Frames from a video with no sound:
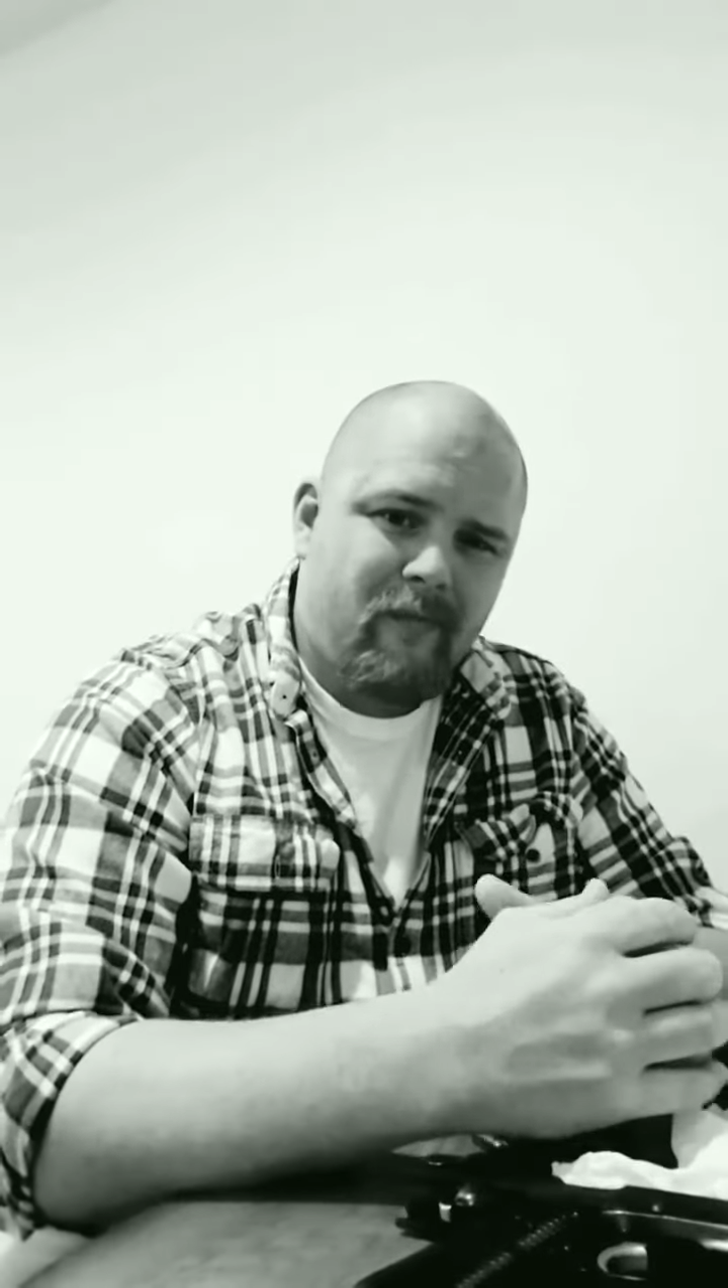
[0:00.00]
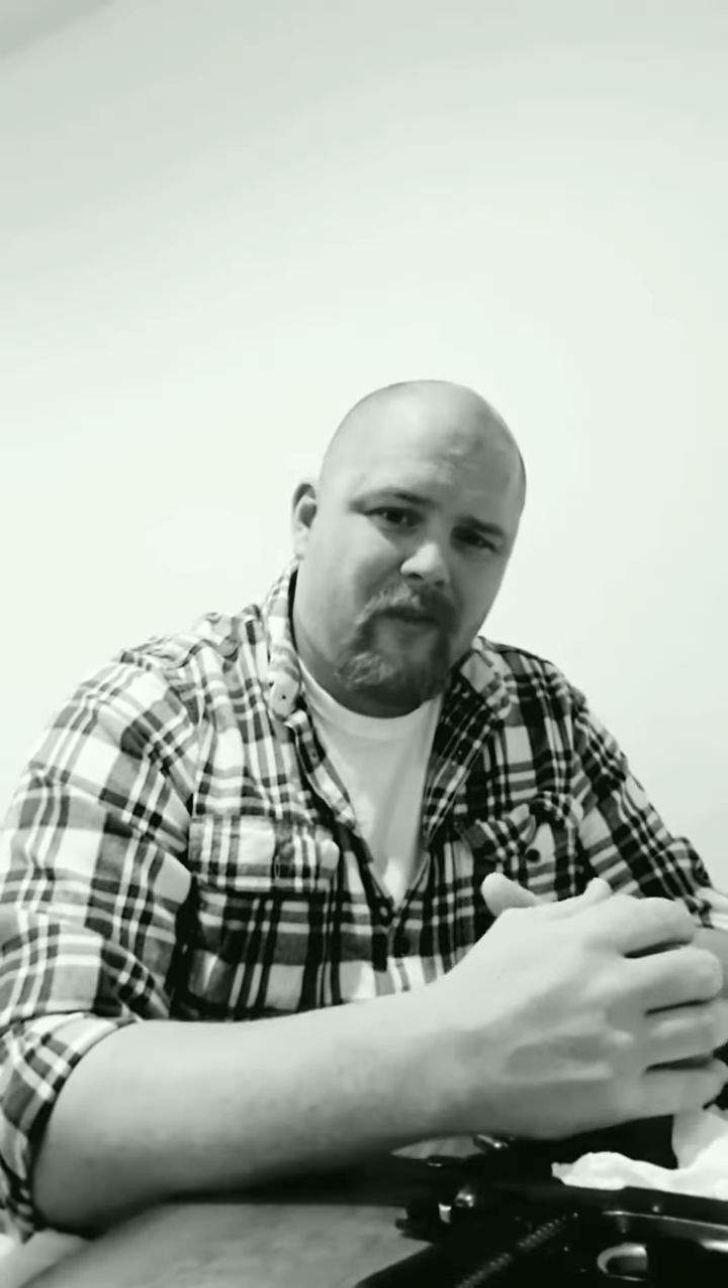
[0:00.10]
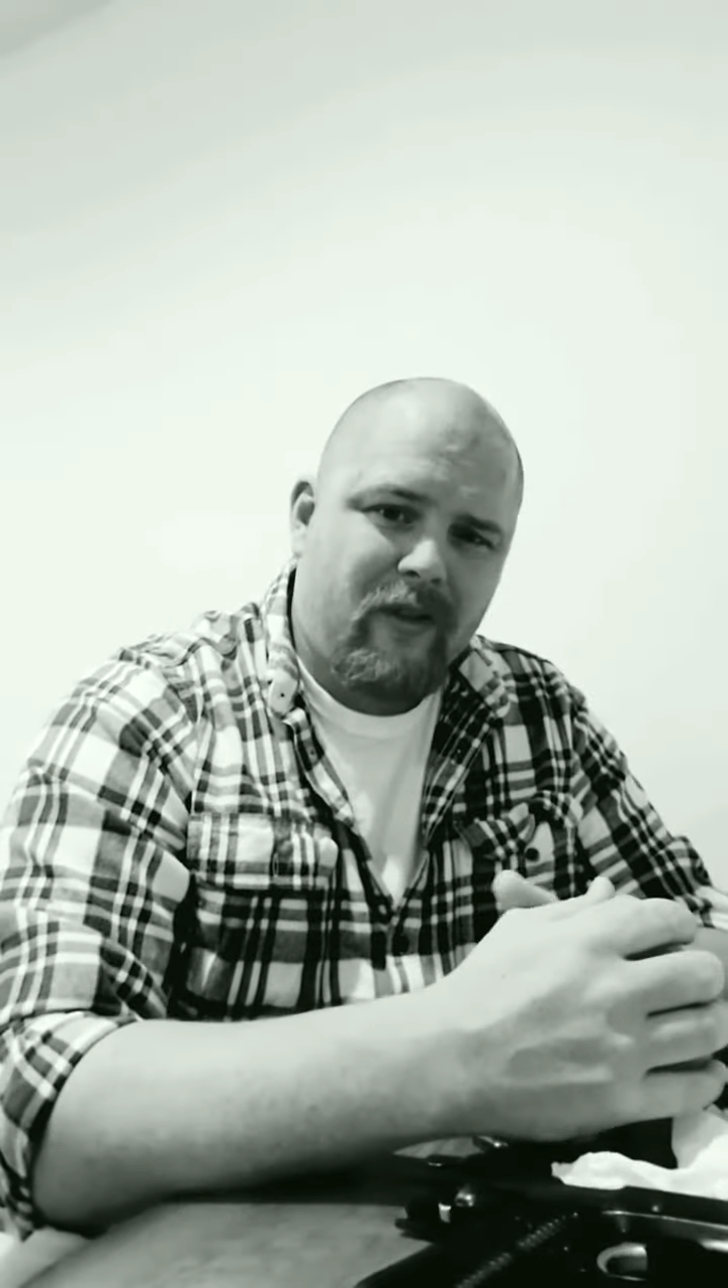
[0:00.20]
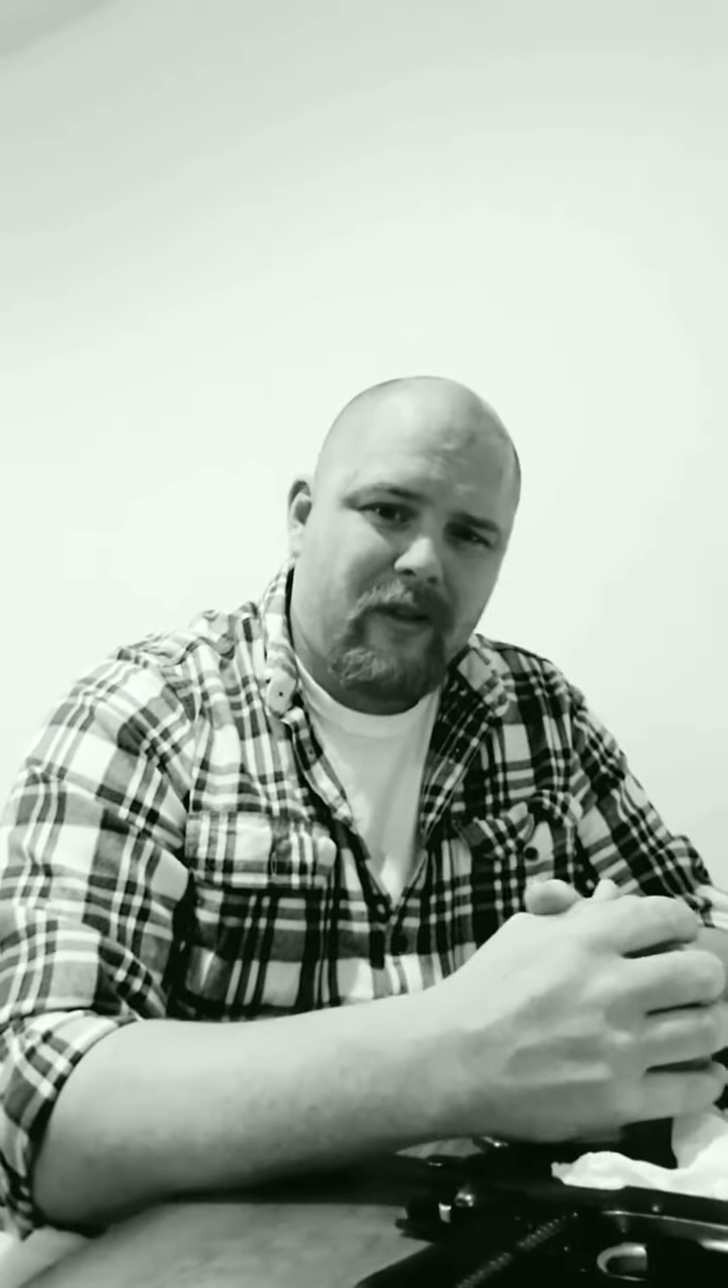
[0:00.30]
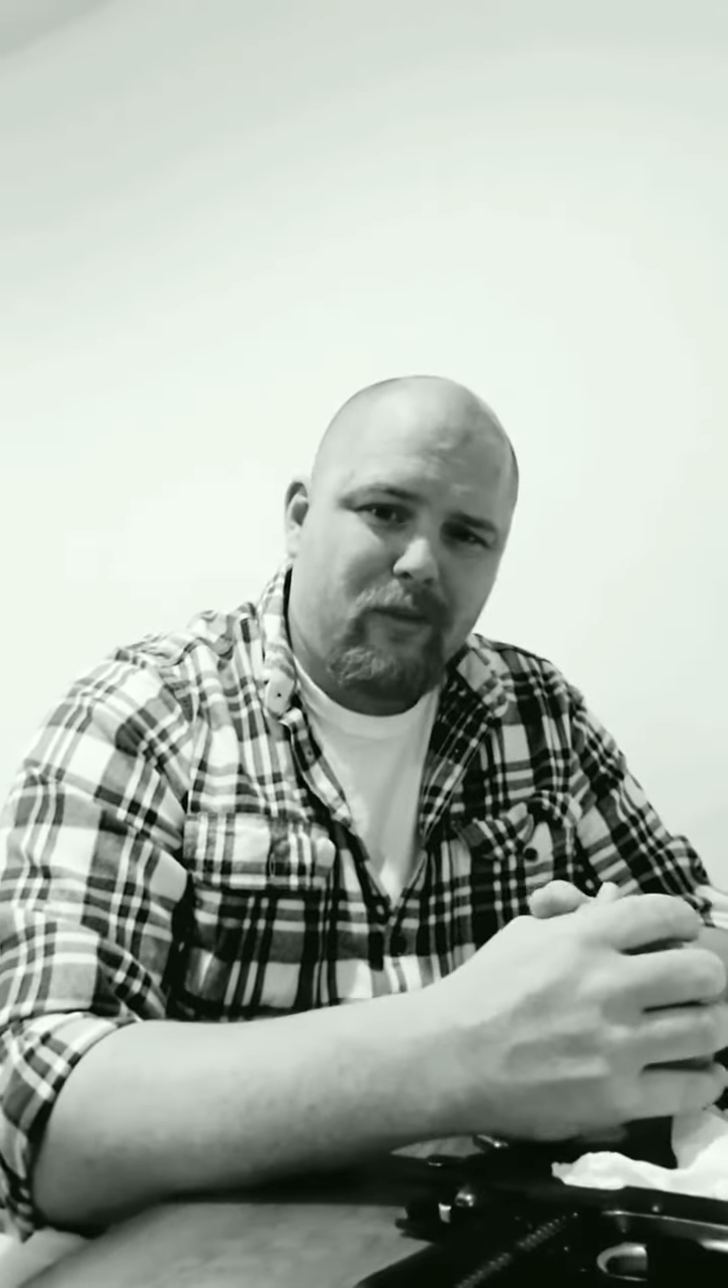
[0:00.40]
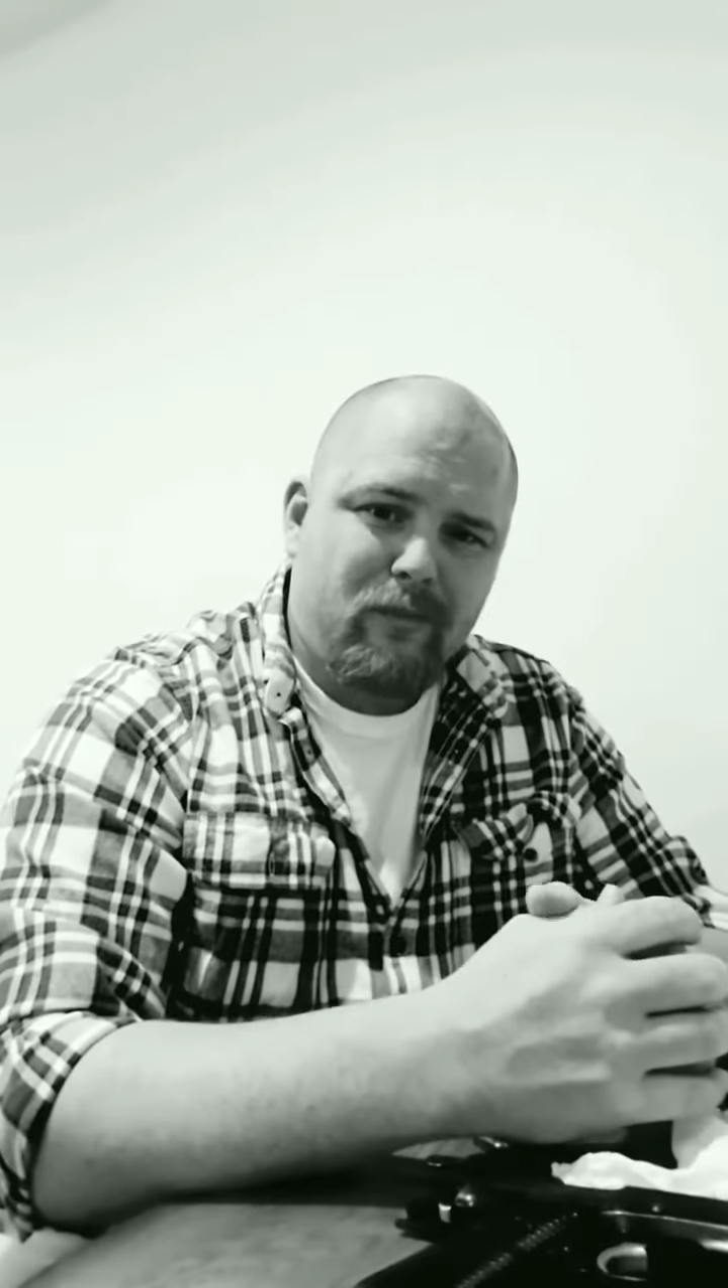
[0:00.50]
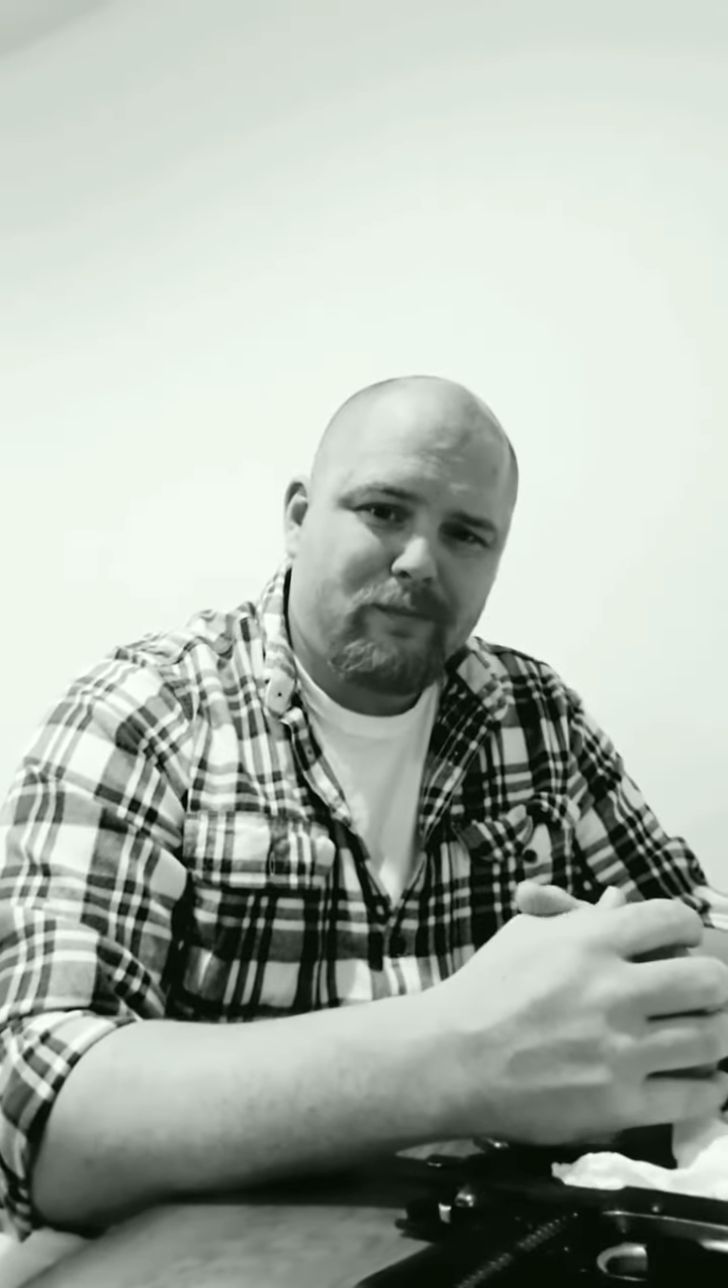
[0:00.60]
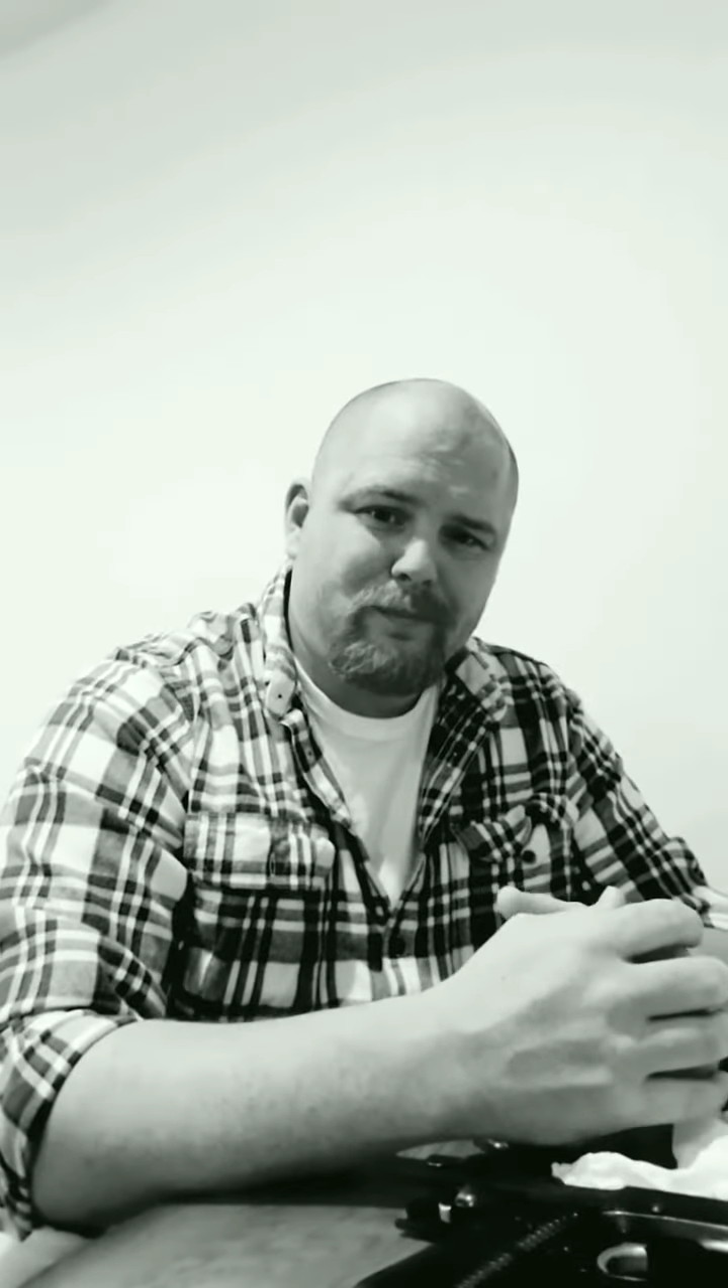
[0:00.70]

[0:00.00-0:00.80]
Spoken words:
Very simple.